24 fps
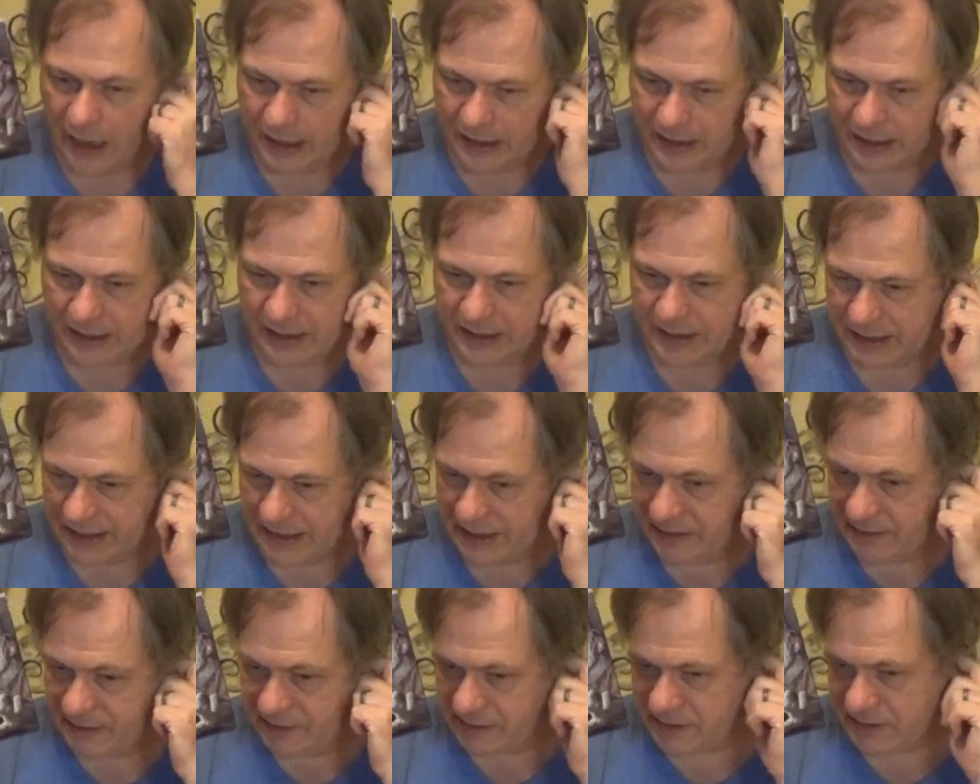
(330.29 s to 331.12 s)

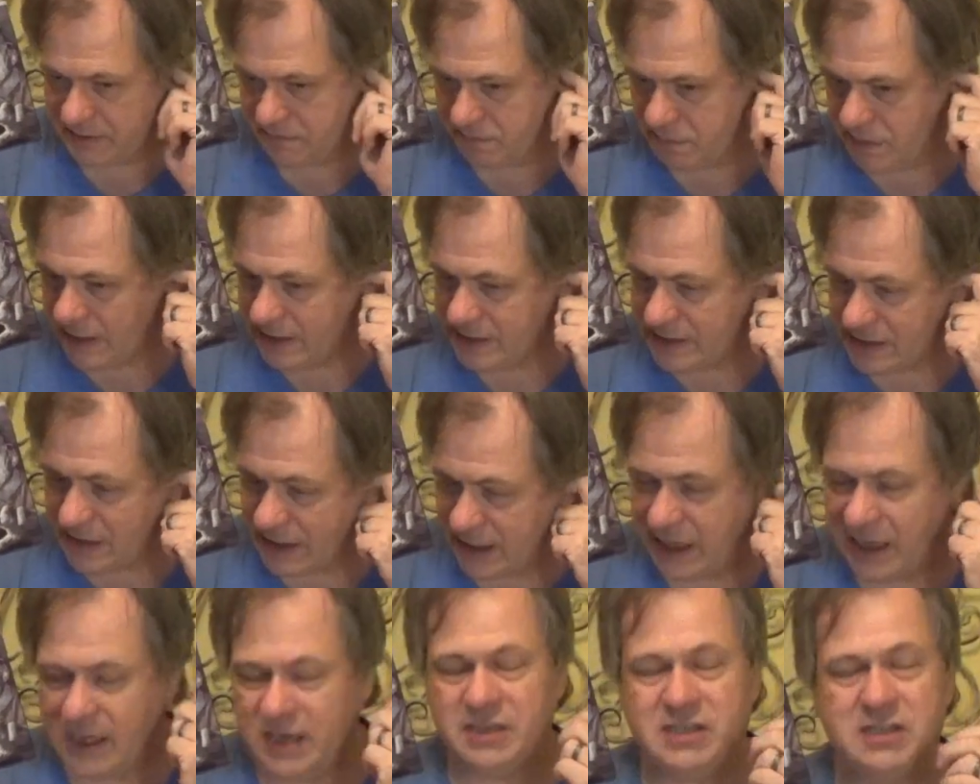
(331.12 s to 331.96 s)
He's basically,
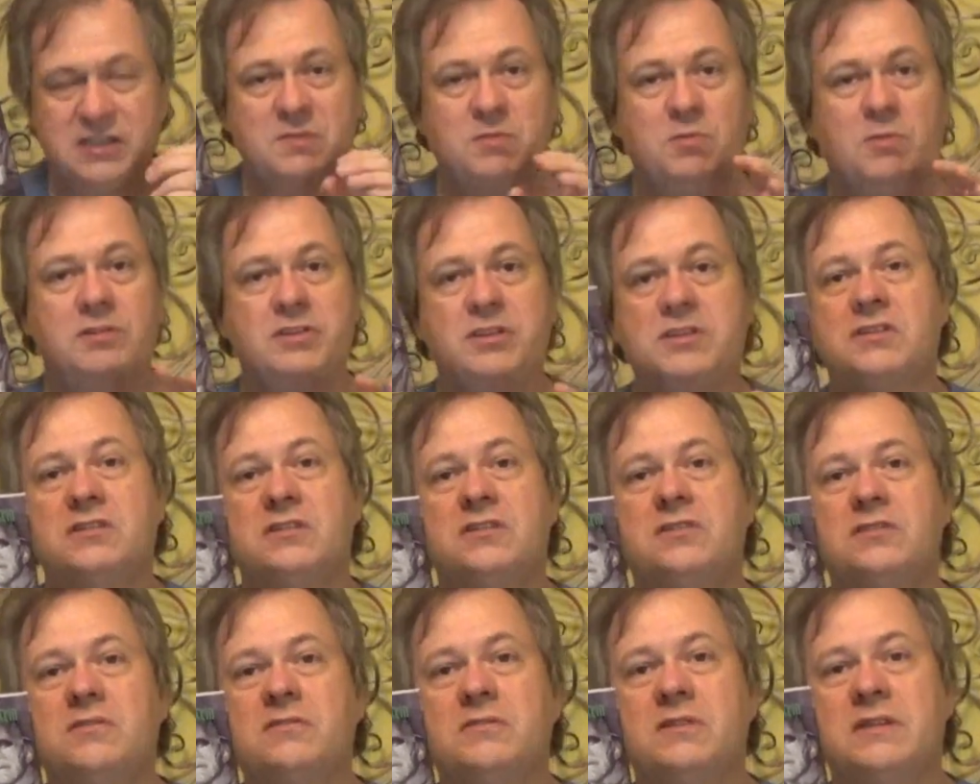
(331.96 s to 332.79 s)
he just wants to
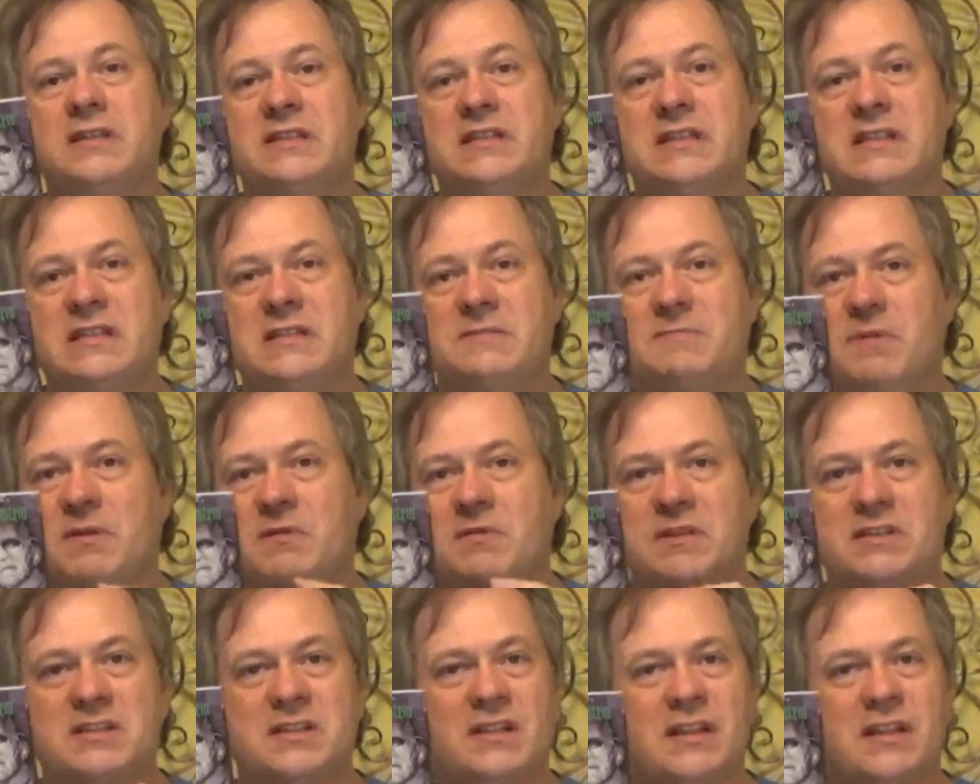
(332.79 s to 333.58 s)
do his experiments.